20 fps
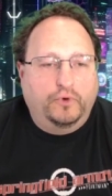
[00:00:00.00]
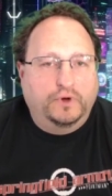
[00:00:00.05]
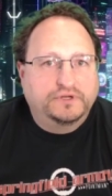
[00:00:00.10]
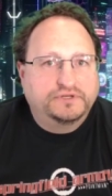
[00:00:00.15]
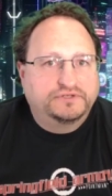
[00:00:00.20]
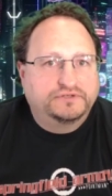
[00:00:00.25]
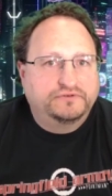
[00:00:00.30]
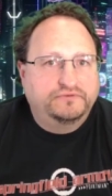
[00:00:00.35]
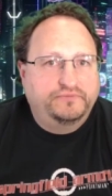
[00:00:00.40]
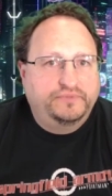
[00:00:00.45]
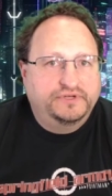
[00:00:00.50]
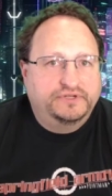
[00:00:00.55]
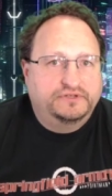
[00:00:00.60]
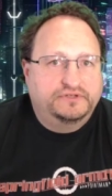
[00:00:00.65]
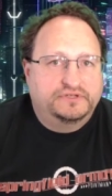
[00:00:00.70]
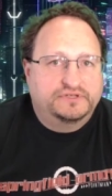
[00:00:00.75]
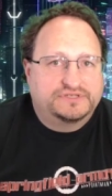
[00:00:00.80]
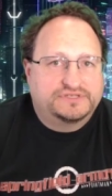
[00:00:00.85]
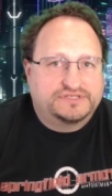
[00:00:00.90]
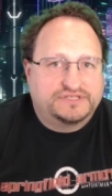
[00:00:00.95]
once you've
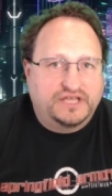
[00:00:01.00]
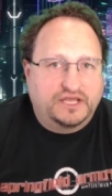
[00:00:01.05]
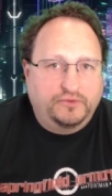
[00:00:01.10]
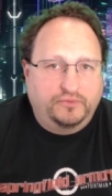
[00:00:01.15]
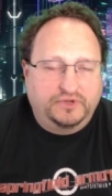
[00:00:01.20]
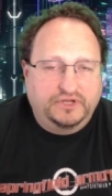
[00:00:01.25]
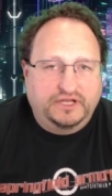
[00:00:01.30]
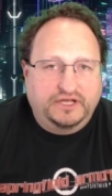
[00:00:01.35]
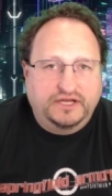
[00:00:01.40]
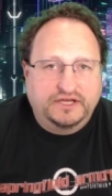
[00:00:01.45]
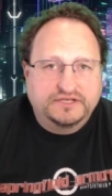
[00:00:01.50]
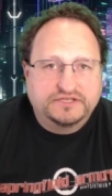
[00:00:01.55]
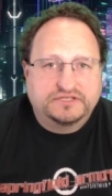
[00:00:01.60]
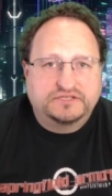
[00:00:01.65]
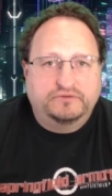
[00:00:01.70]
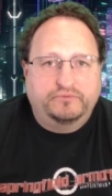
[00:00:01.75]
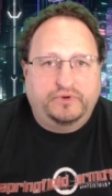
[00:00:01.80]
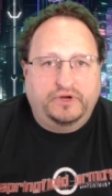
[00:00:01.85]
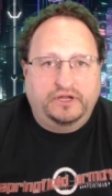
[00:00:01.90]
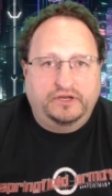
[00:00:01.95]
been
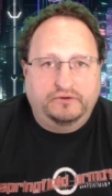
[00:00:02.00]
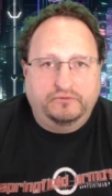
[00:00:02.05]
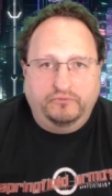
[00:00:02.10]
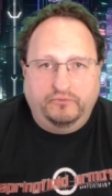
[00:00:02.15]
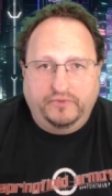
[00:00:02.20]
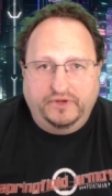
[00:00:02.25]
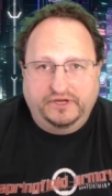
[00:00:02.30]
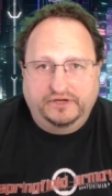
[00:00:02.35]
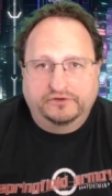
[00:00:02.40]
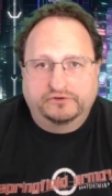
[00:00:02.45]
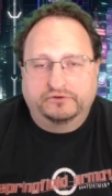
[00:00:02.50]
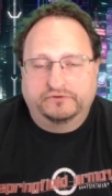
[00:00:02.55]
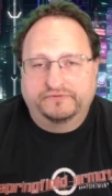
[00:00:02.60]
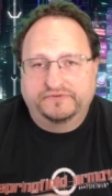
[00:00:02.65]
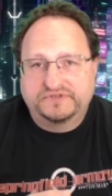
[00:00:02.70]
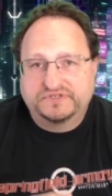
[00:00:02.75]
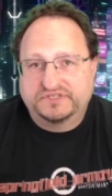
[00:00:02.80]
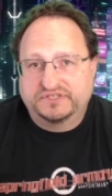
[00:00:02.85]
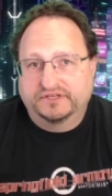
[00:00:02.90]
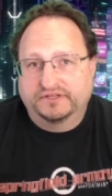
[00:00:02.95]
stabilized by
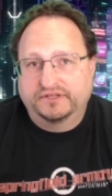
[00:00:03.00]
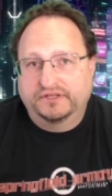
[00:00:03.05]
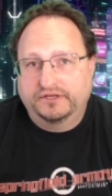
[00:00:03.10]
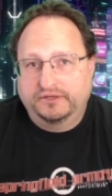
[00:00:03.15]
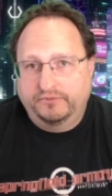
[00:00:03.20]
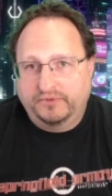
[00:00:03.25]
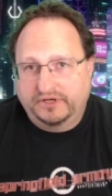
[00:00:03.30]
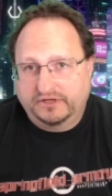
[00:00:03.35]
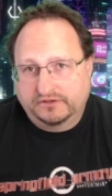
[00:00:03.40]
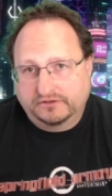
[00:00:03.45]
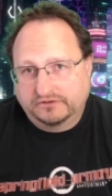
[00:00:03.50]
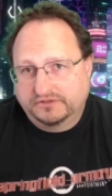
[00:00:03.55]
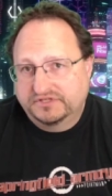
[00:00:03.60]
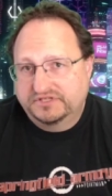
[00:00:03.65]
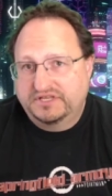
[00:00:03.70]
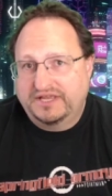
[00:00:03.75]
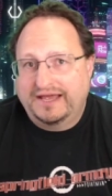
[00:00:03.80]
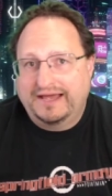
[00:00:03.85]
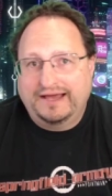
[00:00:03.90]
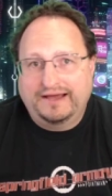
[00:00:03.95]
medical facility,
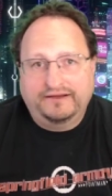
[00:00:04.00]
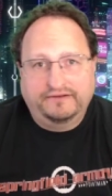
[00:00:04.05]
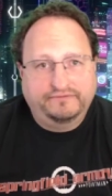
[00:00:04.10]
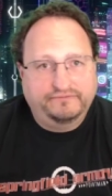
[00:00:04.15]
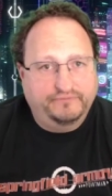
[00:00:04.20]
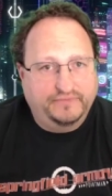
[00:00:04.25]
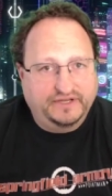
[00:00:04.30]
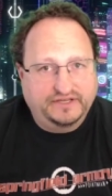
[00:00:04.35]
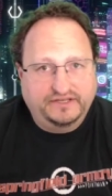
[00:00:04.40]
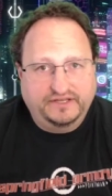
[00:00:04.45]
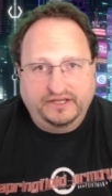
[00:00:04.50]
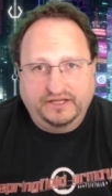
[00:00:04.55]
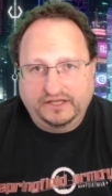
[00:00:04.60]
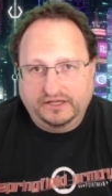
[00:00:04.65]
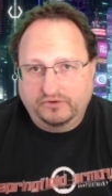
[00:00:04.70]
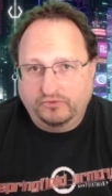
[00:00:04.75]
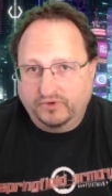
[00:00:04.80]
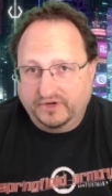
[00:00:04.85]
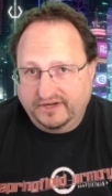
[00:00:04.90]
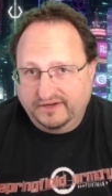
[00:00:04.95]
medical staff, med
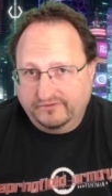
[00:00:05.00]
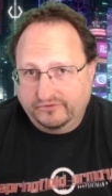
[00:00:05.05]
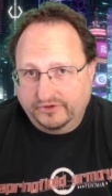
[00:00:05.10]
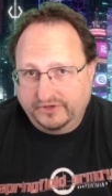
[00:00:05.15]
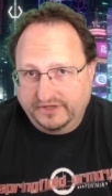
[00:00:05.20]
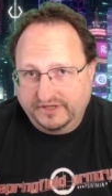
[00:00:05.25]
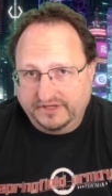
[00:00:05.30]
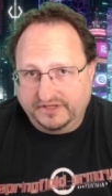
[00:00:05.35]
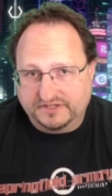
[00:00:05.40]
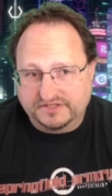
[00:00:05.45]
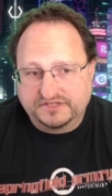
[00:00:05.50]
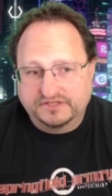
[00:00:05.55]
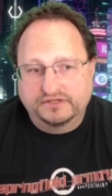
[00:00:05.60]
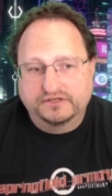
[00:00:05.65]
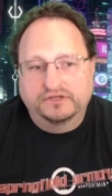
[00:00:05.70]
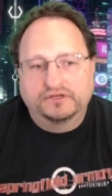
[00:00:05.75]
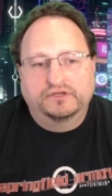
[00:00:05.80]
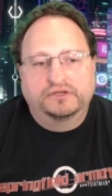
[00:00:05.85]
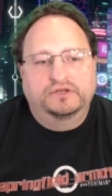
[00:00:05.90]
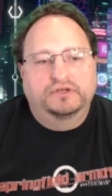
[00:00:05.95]
tech, whatever it
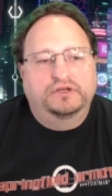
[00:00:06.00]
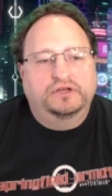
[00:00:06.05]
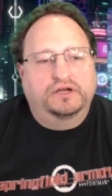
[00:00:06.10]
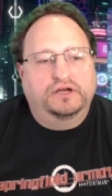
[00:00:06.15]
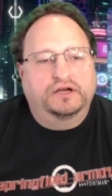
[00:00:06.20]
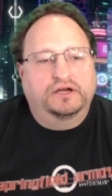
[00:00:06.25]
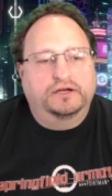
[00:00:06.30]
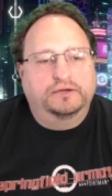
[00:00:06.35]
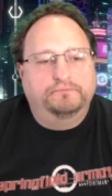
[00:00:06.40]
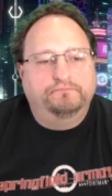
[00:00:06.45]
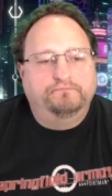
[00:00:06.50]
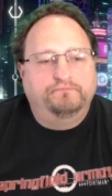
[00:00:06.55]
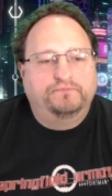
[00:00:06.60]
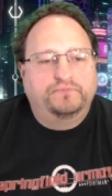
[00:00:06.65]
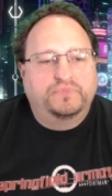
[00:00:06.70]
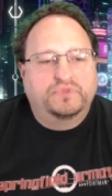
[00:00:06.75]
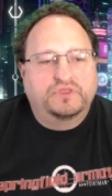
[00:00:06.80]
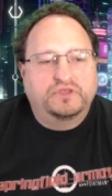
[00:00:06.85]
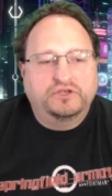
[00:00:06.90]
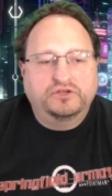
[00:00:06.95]
is,
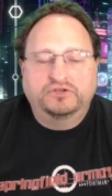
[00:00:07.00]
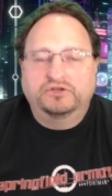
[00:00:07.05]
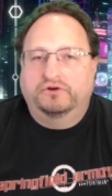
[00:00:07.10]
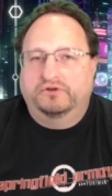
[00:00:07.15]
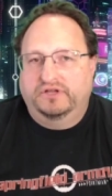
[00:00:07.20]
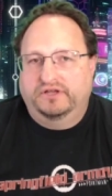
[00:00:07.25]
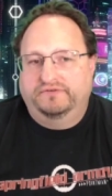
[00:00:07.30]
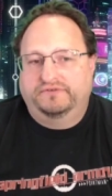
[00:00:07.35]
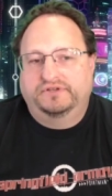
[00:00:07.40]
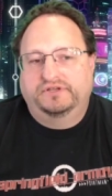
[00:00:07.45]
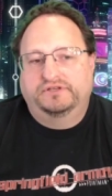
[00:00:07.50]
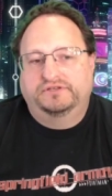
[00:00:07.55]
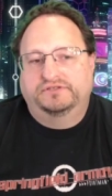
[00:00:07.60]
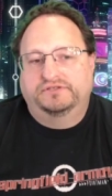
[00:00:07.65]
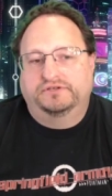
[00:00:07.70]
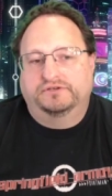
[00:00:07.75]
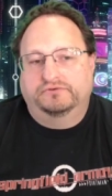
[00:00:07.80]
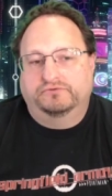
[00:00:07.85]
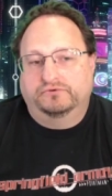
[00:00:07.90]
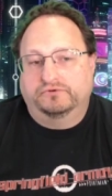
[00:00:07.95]
um, you don't have to
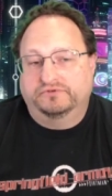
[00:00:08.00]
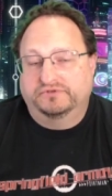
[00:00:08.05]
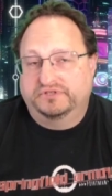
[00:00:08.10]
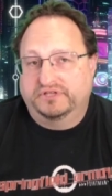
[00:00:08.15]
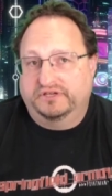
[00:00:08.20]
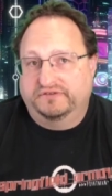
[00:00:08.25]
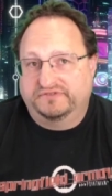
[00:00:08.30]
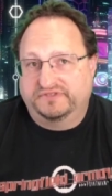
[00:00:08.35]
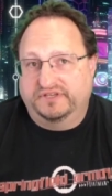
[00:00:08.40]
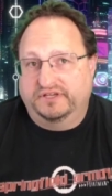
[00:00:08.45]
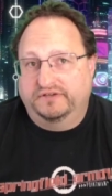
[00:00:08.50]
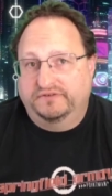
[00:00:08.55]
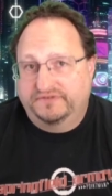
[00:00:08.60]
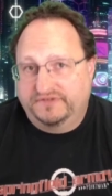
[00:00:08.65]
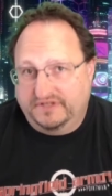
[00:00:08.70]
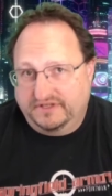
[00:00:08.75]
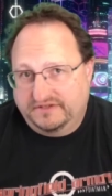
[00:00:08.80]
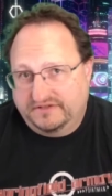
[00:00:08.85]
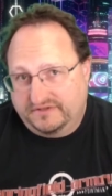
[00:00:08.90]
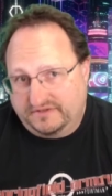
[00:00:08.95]
continue to roll death
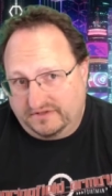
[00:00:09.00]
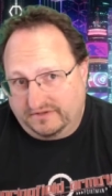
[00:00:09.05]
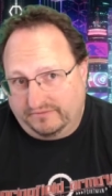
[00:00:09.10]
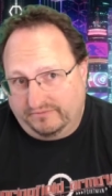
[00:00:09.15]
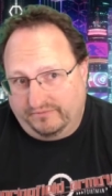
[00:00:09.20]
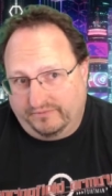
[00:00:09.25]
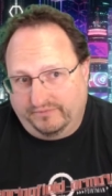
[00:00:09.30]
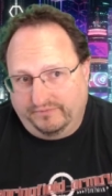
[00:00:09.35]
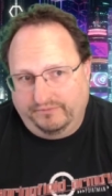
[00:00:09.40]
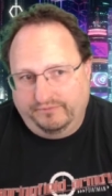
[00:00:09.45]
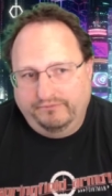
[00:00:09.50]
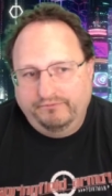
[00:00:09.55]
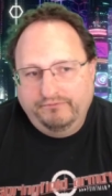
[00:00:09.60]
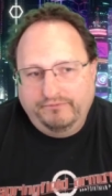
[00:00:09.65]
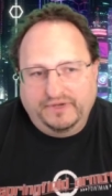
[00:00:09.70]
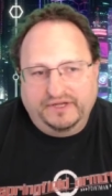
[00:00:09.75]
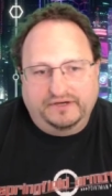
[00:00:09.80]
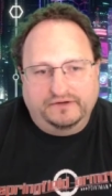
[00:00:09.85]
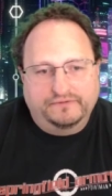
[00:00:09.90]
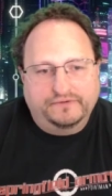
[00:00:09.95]
saves. That's the
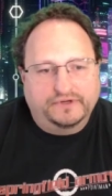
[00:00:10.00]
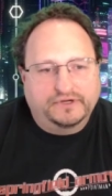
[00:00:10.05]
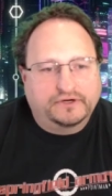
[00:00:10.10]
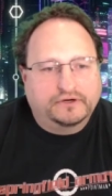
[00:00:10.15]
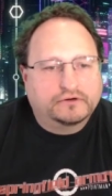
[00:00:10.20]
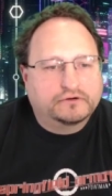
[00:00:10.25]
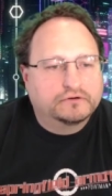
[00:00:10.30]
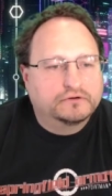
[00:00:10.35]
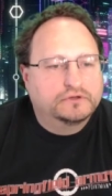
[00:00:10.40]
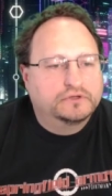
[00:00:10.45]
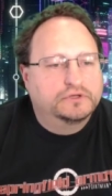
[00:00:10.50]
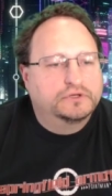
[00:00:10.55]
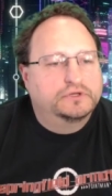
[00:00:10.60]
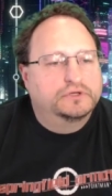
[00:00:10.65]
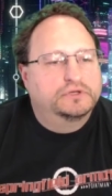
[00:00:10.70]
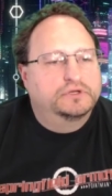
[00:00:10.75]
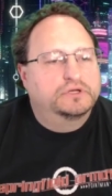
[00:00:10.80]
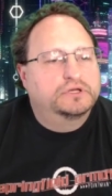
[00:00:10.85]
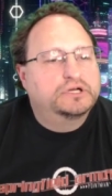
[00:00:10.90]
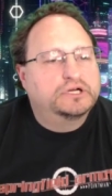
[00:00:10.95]
benefit here.
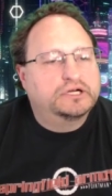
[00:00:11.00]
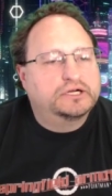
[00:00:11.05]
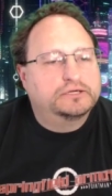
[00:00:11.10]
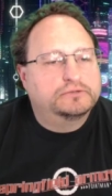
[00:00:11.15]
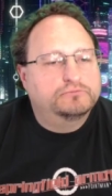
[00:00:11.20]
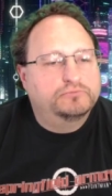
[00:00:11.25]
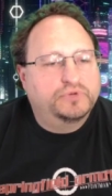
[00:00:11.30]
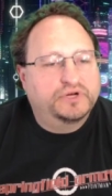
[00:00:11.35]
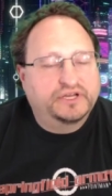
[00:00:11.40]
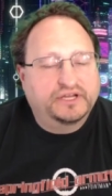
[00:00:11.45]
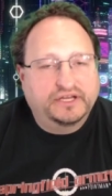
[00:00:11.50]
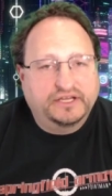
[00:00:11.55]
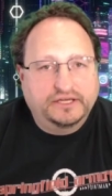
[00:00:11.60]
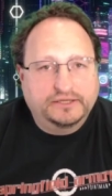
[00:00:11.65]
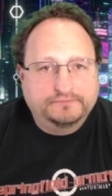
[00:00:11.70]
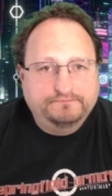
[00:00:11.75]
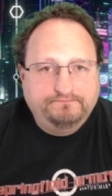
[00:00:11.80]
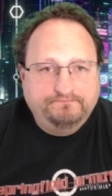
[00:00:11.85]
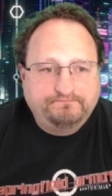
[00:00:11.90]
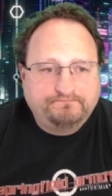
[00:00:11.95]
Uh, but
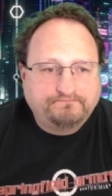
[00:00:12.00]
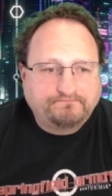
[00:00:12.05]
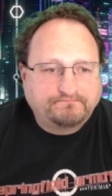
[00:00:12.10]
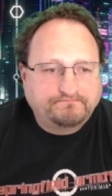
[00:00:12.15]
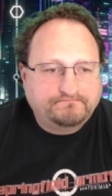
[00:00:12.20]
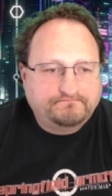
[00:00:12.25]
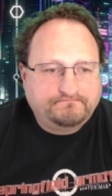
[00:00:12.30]
again,